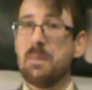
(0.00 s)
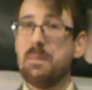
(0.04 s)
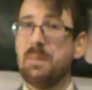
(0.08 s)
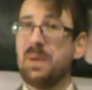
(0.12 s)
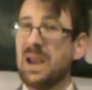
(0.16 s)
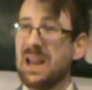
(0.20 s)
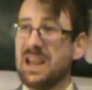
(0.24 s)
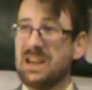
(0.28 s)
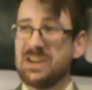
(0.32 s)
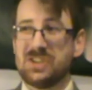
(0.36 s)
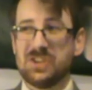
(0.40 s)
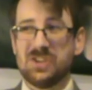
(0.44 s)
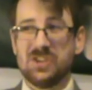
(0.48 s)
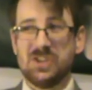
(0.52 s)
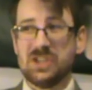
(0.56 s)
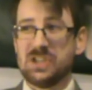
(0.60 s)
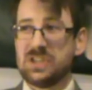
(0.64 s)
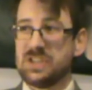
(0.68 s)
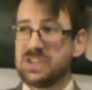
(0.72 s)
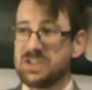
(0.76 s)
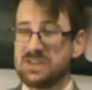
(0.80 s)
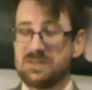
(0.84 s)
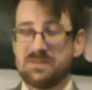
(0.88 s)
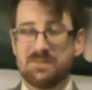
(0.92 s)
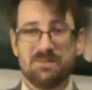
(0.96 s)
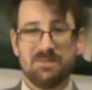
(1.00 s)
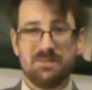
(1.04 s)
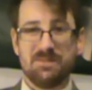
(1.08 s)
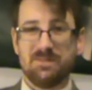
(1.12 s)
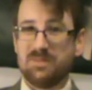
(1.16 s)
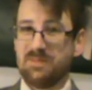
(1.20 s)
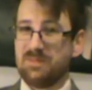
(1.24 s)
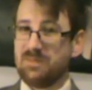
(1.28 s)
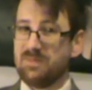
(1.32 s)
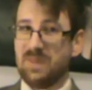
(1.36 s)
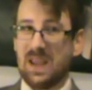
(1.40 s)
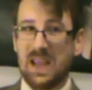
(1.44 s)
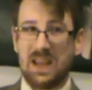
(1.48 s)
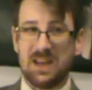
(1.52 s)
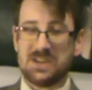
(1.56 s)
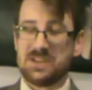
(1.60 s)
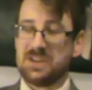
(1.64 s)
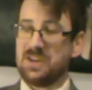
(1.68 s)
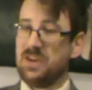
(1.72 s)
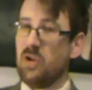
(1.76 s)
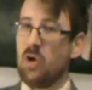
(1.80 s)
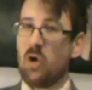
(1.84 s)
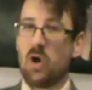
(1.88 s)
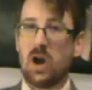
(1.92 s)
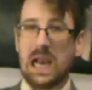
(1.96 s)
But
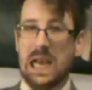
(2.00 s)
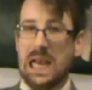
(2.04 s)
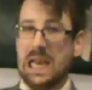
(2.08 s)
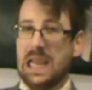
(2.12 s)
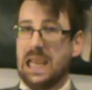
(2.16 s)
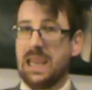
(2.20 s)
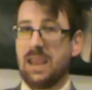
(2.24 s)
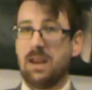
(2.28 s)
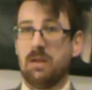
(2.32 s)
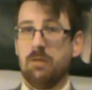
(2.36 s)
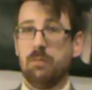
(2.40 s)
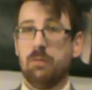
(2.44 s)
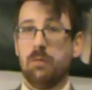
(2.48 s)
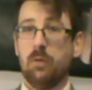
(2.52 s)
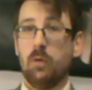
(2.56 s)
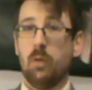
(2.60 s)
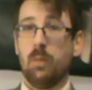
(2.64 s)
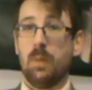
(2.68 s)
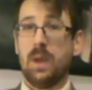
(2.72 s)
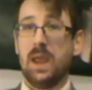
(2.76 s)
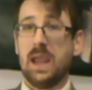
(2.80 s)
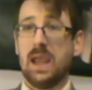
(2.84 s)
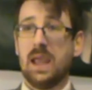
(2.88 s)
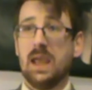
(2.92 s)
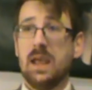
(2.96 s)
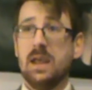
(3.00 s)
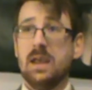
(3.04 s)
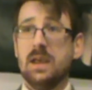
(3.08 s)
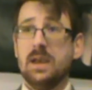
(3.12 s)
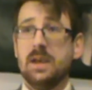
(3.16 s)
it's not clicking for me.